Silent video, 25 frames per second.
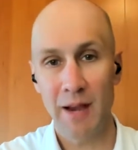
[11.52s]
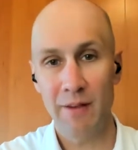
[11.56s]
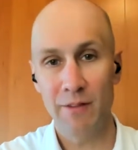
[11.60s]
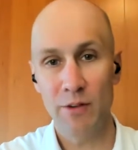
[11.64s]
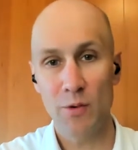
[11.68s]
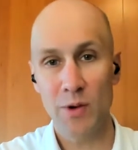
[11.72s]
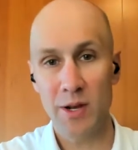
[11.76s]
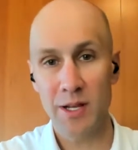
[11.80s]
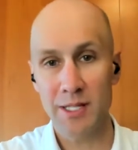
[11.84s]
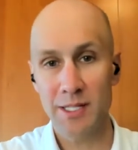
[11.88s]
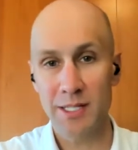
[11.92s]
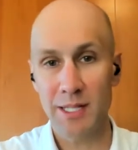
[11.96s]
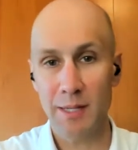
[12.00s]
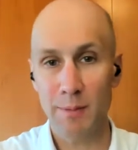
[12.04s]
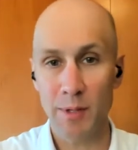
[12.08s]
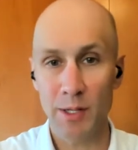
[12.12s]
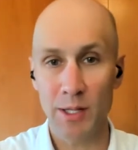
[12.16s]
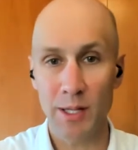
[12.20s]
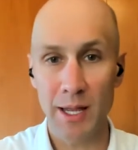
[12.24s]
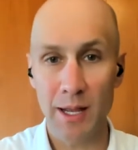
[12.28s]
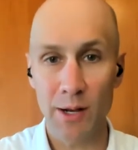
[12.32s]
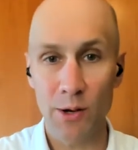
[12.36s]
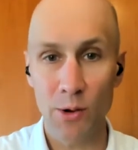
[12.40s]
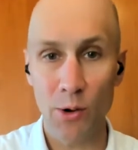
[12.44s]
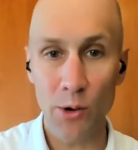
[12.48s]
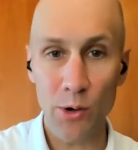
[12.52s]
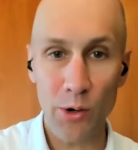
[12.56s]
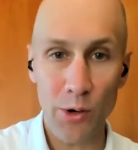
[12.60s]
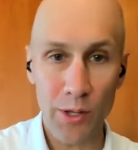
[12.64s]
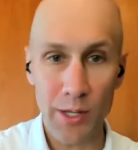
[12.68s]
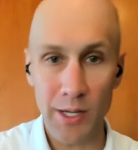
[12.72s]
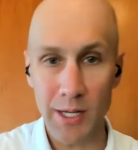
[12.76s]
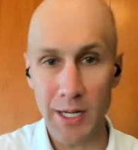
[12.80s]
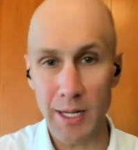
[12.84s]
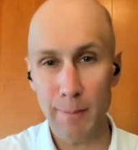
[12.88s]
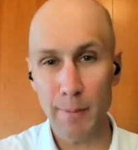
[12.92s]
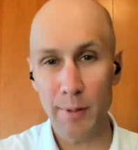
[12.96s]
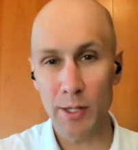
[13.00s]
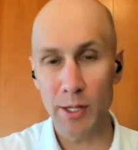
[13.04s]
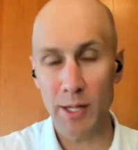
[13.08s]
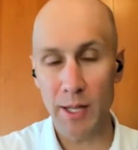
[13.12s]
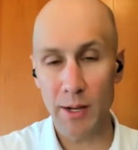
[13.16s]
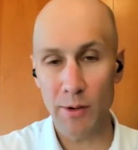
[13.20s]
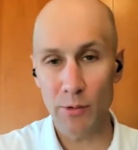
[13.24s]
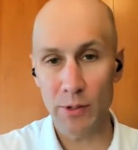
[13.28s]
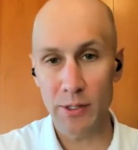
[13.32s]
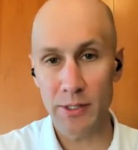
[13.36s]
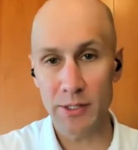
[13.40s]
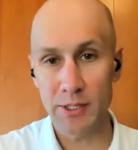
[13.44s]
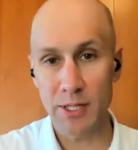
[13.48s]
everyone, it's Nick McLean, owner of the Nick
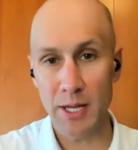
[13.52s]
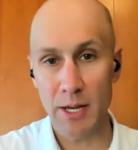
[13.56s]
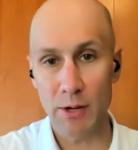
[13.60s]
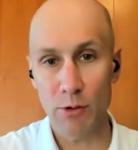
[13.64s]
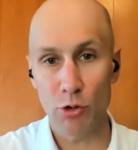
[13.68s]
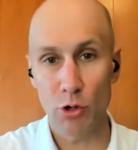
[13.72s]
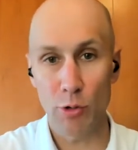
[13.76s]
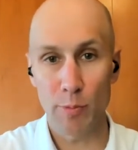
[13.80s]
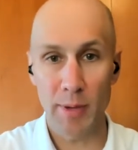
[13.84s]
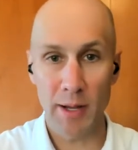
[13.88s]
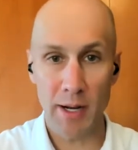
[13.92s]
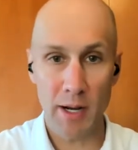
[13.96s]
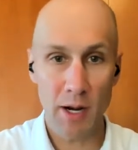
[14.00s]
McLean Real Estate Group,